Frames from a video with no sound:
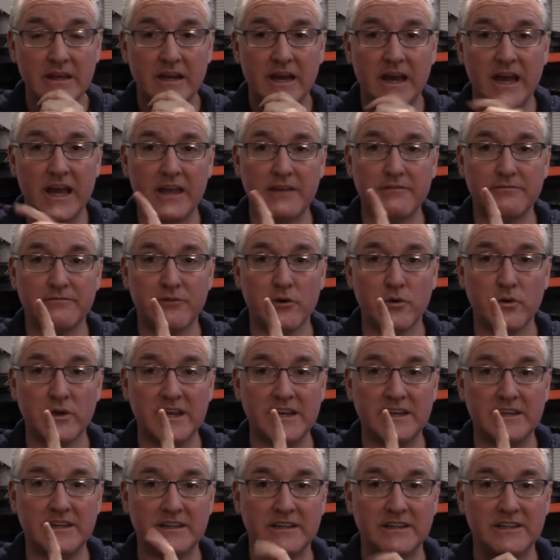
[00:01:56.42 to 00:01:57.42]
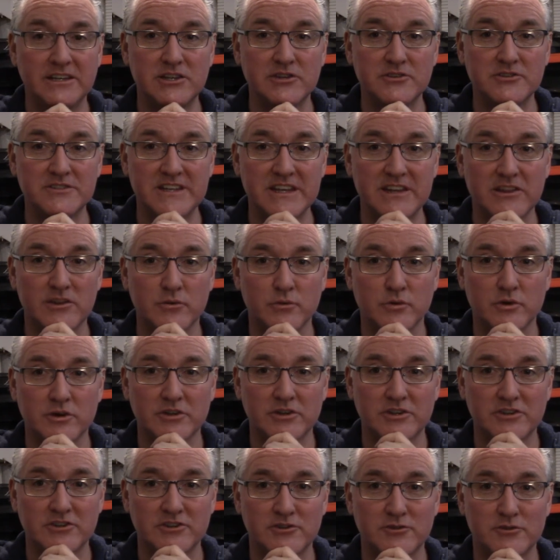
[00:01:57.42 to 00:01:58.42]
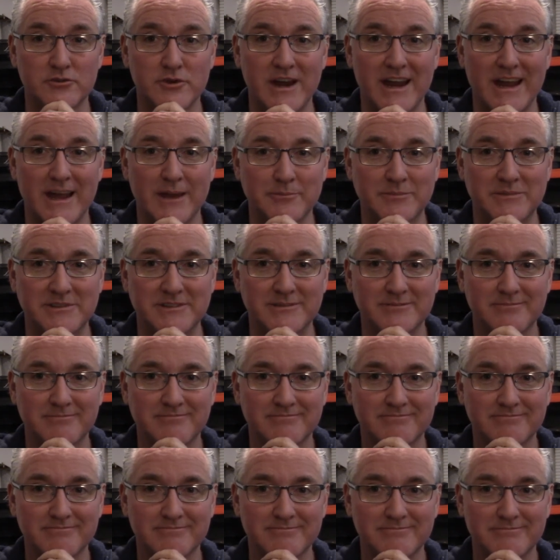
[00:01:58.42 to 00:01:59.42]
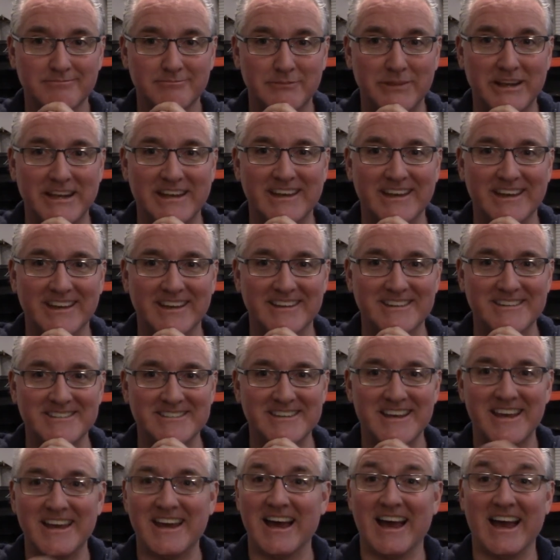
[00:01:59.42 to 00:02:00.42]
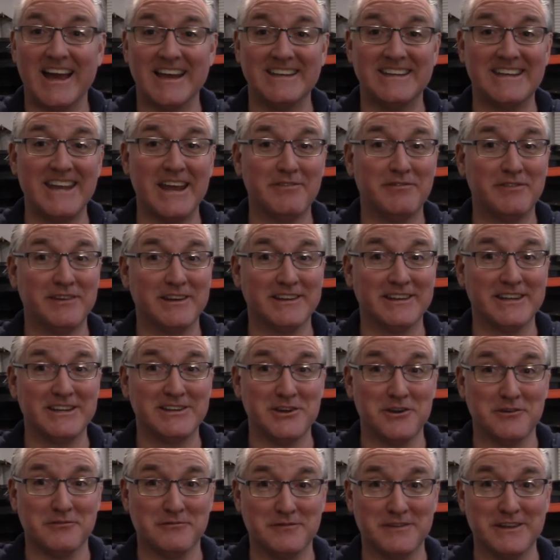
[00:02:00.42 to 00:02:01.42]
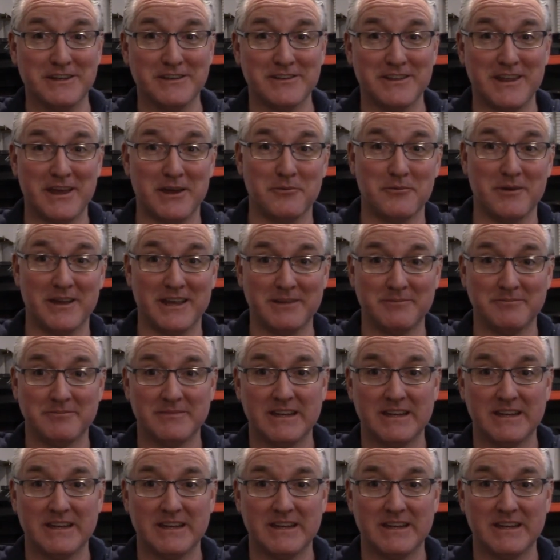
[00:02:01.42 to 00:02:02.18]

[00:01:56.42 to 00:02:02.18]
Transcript: I avoid using the word trapped because I definitely don't feel that way.